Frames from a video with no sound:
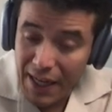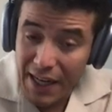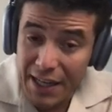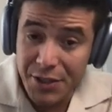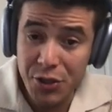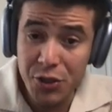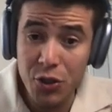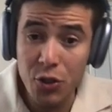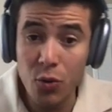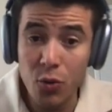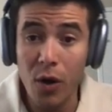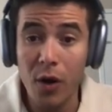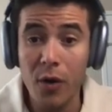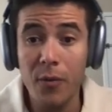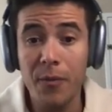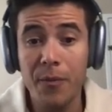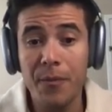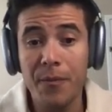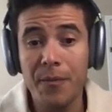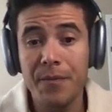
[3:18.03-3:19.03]

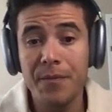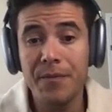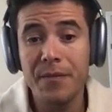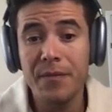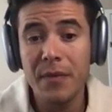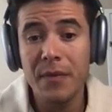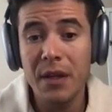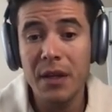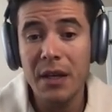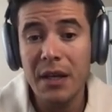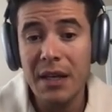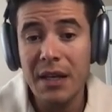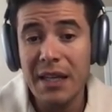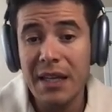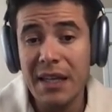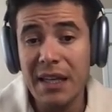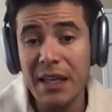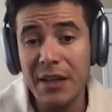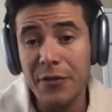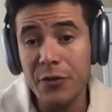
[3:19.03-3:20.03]
H2O.
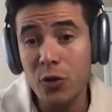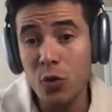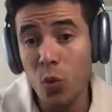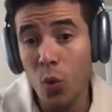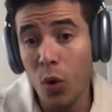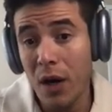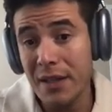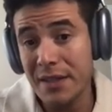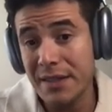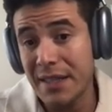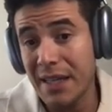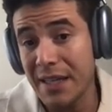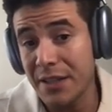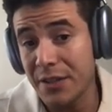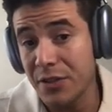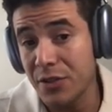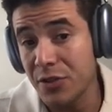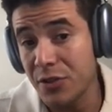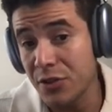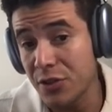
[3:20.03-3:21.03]
If you want
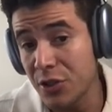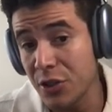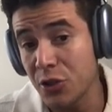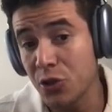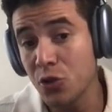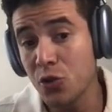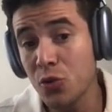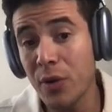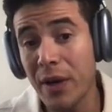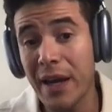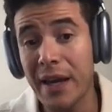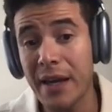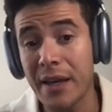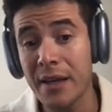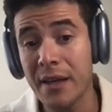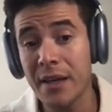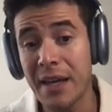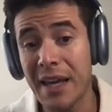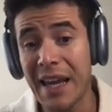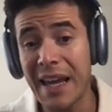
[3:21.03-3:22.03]
to do
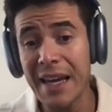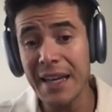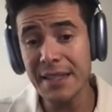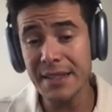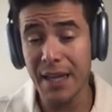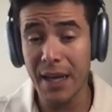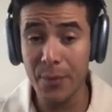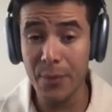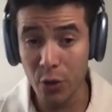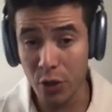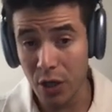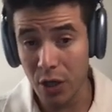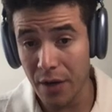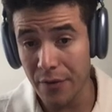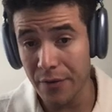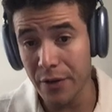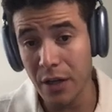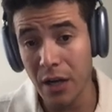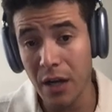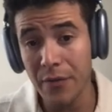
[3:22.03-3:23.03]
a
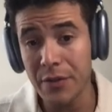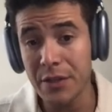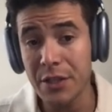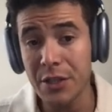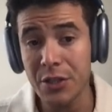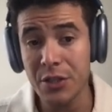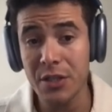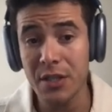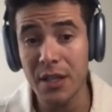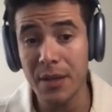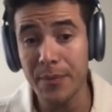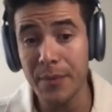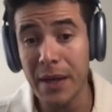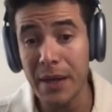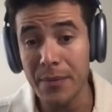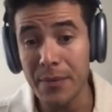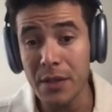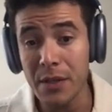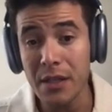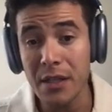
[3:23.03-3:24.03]
anti-Markovnikov addition and
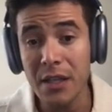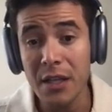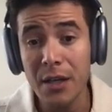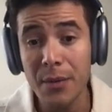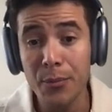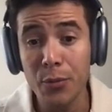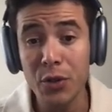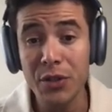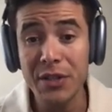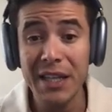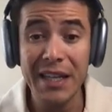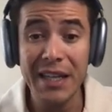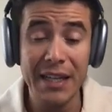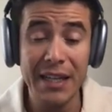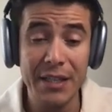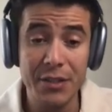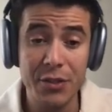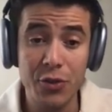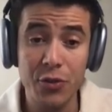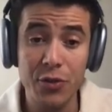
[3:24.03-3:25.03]
maybe put that
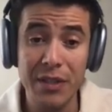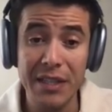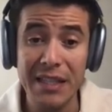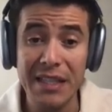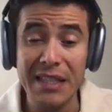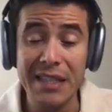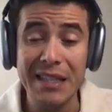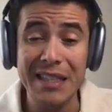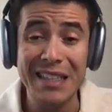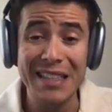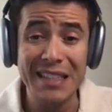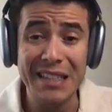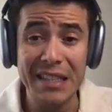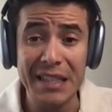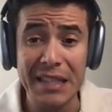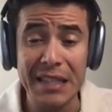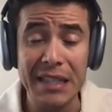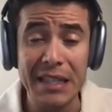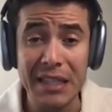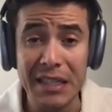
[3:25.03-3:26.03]
answer in
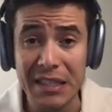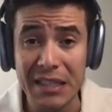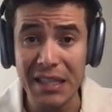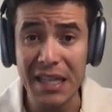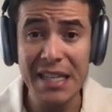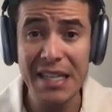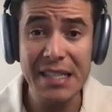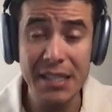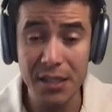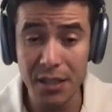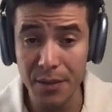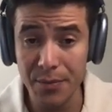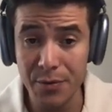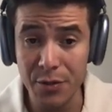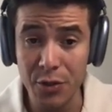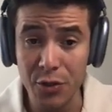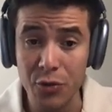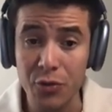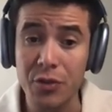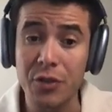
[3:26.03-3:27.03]
the less
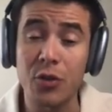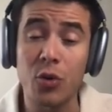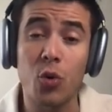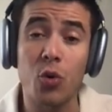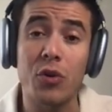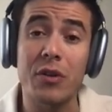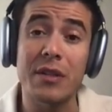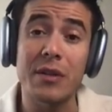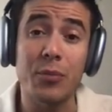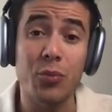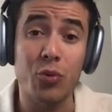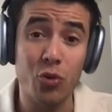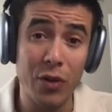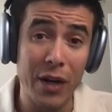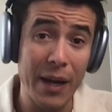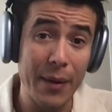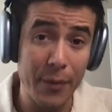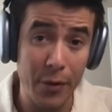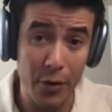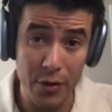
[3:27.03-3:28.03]
substituted or in the
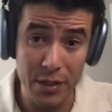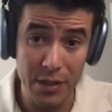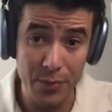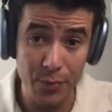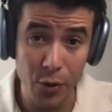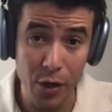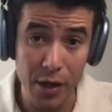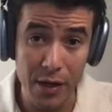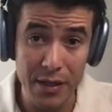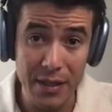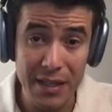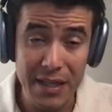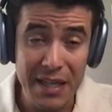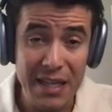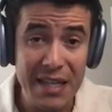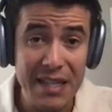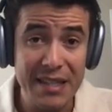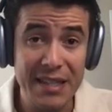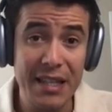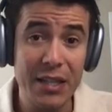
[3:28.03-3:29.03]
primary spot,
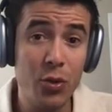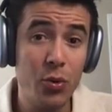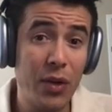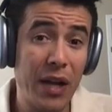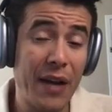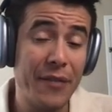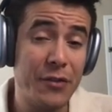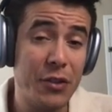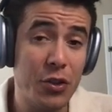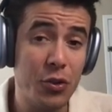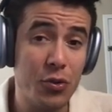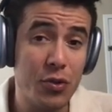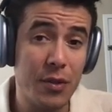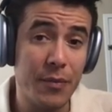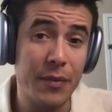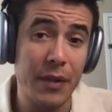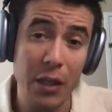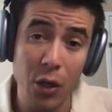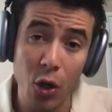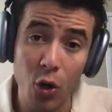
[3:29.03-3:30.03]
then you would have to do
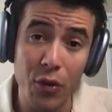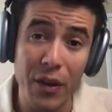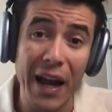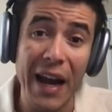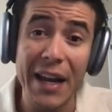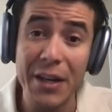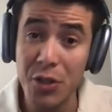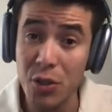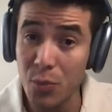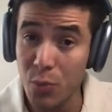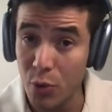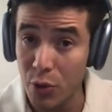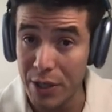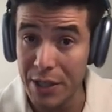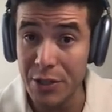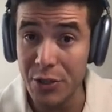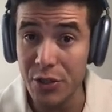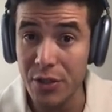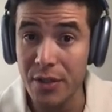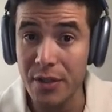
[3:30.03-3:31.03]
something called
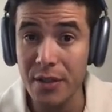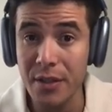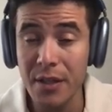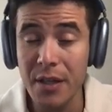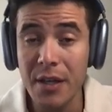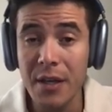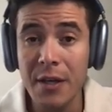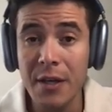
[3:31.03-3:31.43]
hydroboration,